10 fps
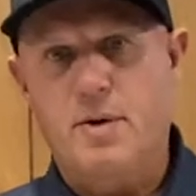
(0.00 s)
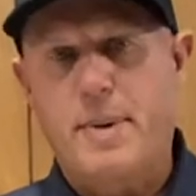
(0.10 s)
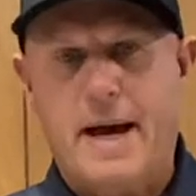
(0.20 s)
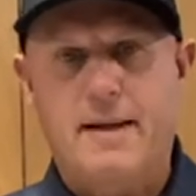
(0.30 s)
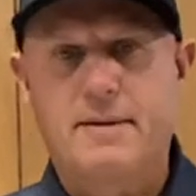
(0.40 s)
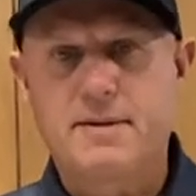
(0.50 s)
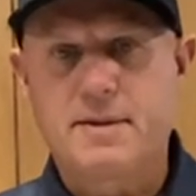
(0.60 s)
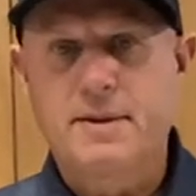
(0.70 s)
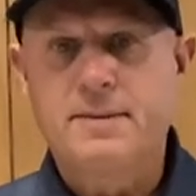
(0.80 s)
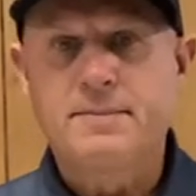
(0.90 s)
your paddles.
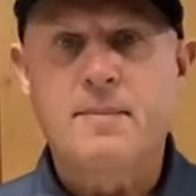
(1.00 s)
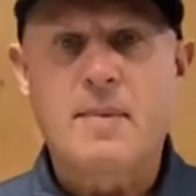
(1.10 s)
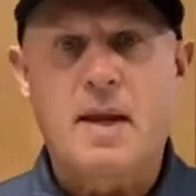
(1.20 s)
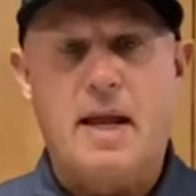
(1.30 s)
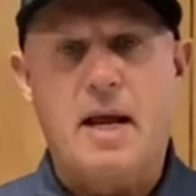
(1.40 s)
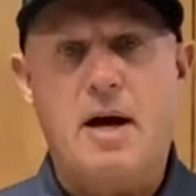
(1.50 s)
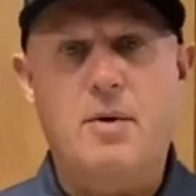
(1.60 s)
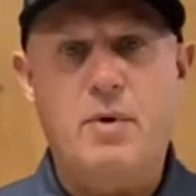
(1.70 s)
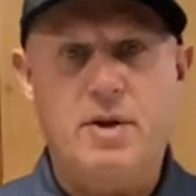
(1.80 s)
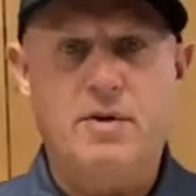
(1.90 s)
And how
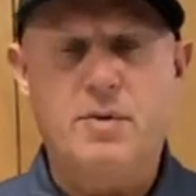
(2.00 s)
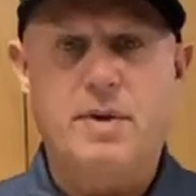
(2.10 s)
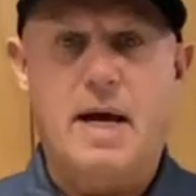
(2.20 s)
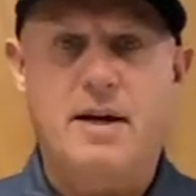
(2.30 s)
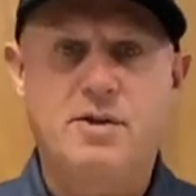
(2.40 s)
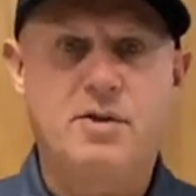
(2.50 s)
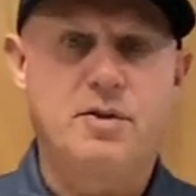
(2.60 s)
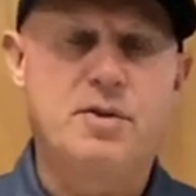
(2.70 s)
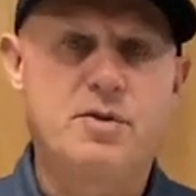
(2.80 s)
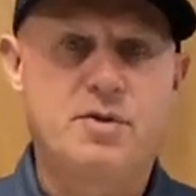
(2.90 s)
what you'll do with that is you'll
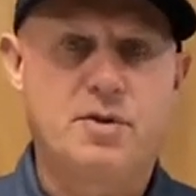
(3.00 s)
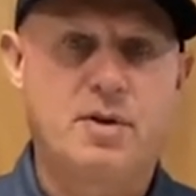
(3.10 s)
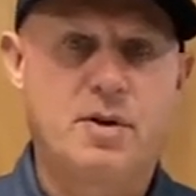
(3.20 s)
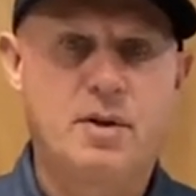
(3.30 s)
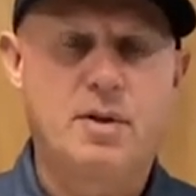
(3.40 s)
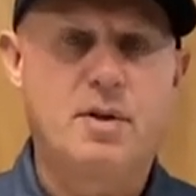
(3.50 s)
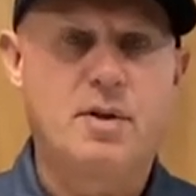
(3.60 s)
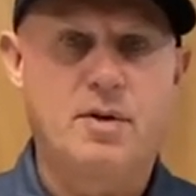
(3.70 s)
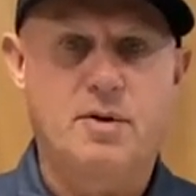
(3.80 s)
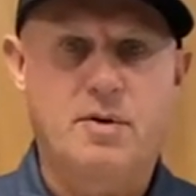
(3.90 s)
use your,
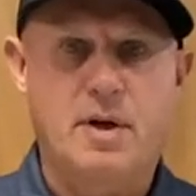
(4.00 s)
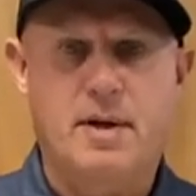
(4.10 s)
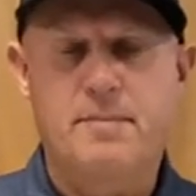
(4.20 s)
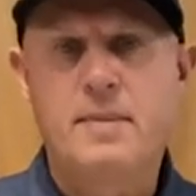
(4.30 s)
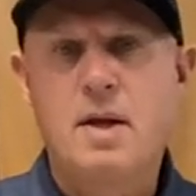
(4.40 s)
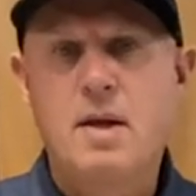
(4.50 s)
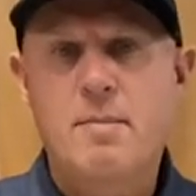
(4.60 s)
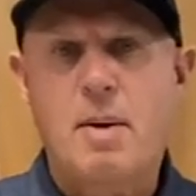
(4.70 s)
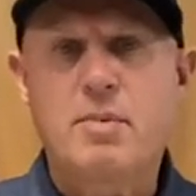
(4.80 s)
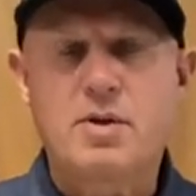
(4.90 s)
your um,
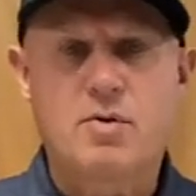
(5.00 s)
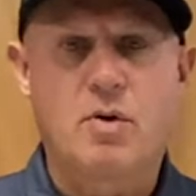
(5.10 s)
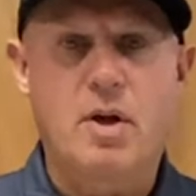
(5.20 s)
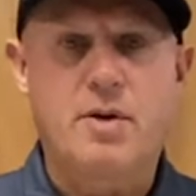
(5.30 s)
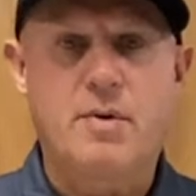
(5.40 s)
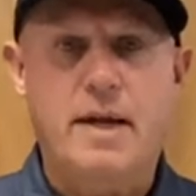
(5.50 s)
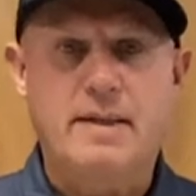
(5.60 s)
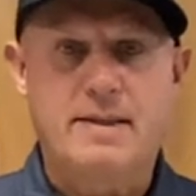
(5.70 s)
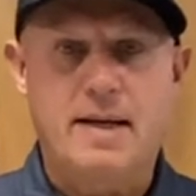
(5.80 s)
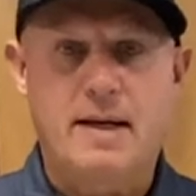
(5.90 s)
pump control on your right
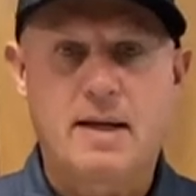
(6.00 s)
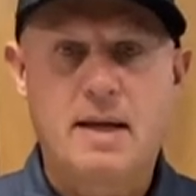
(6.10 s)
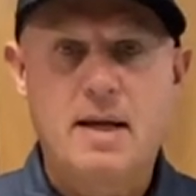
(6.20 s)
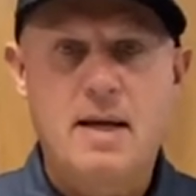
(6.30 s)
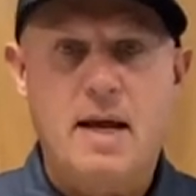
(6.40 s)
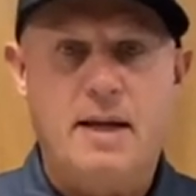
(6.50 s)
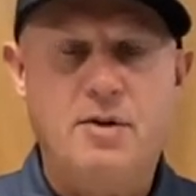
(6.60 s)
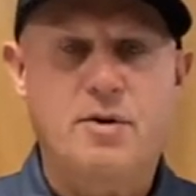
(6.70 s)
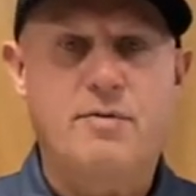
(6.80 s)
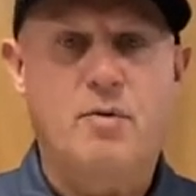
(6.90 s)
stick and you
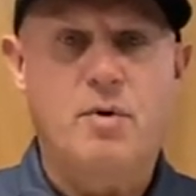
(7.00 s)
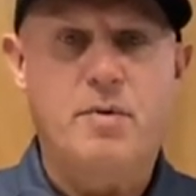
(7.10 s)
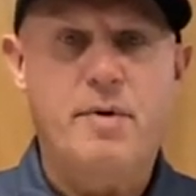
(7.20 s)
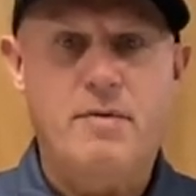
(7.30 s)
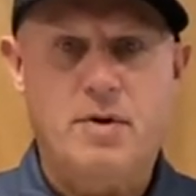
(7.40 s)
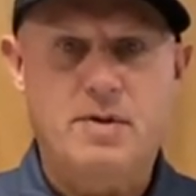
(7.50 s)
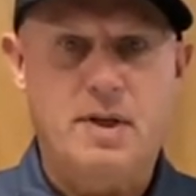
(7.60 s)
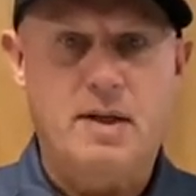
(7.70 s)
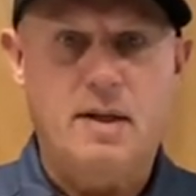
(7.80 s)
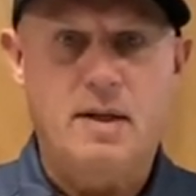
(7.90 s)
can forward and reverse
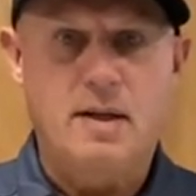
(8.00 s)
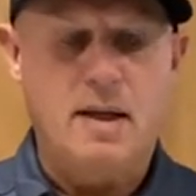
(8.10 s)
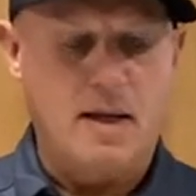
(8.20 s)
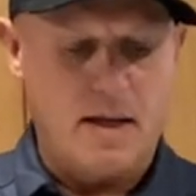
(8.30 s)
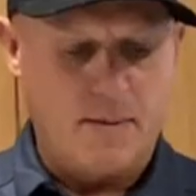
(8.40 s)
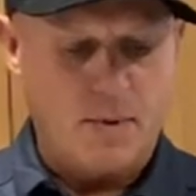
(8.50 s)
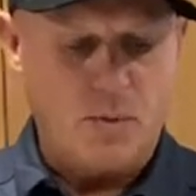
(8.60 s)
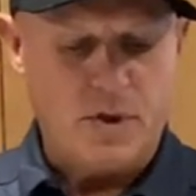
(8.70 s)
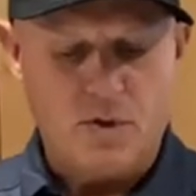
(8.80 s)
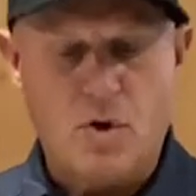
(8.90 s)
it. But
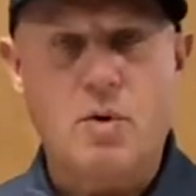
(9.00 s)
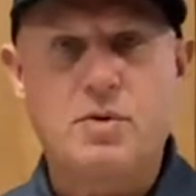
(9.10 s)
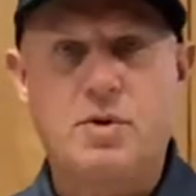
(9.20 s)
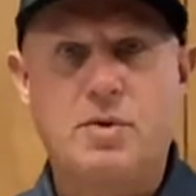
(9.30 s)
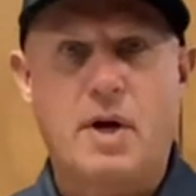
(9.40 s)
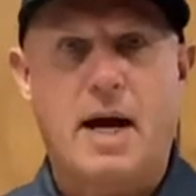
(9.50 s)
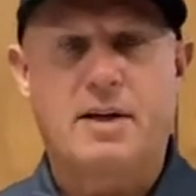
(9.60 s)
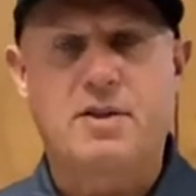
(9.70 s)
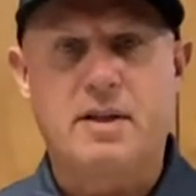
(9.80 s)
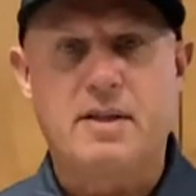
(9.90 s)
when you go to
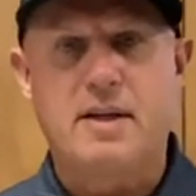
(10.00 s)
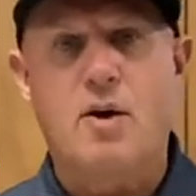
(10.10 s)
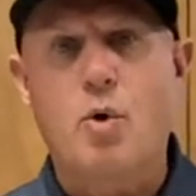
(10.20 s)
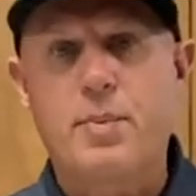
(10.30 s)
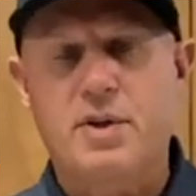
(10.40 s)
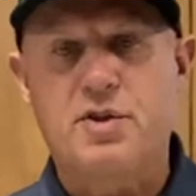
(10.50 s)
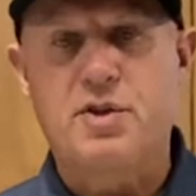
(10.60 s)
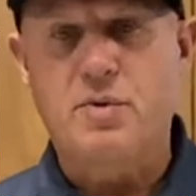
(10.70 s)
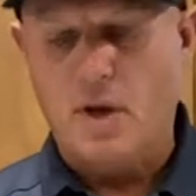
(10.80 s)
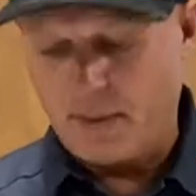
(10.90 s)
actually say open the
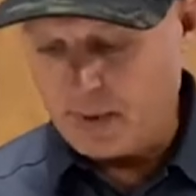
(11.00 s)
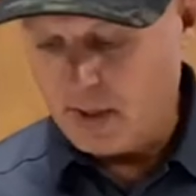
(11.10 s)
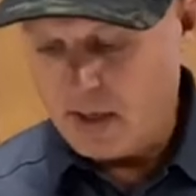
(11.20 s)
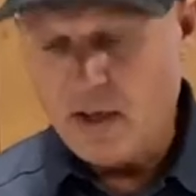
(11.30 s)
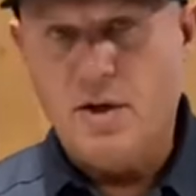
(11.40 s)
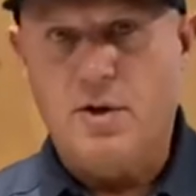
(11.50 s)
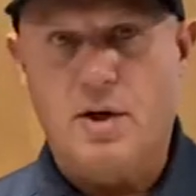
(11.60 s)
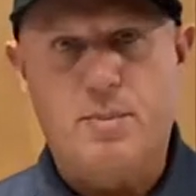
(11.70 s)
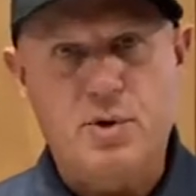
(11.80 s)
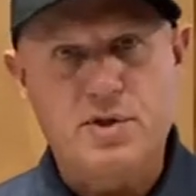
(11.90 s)
chute up, you're going
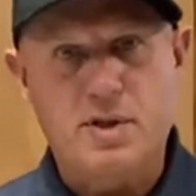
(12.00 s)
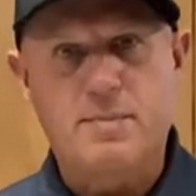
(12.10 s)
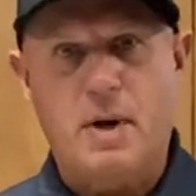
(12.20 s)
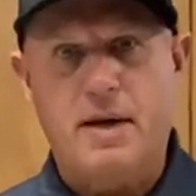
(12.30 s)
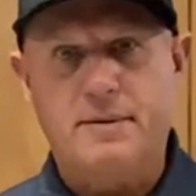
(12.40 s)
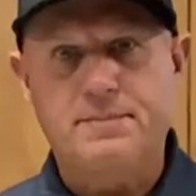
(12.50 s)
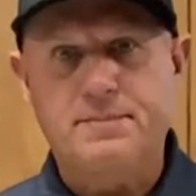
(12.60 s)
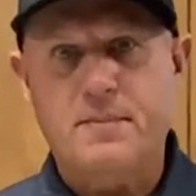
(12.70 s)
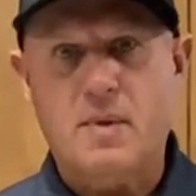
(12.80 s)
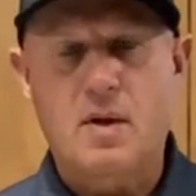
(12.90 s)
to push this button,
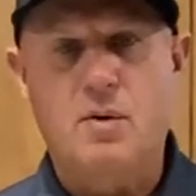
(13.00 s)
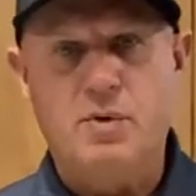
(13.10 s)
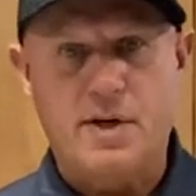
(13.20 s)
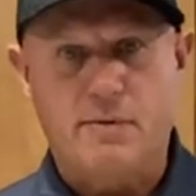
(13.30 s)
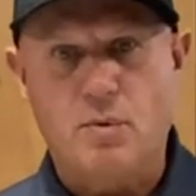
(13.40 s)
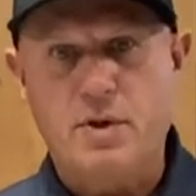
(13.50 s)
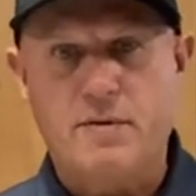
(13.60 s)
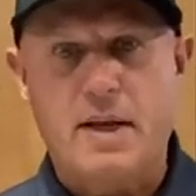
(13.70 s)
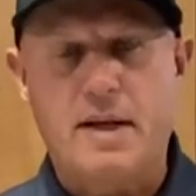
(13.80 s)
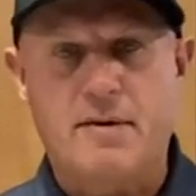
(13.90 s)
whichever one you've
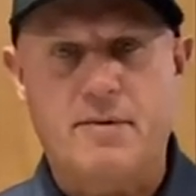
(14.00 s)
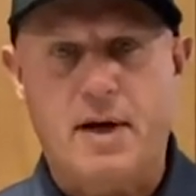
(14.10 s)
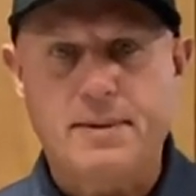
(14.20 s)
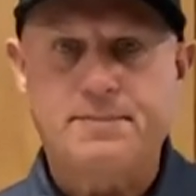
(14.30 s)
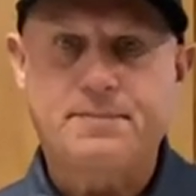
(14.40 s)
identified,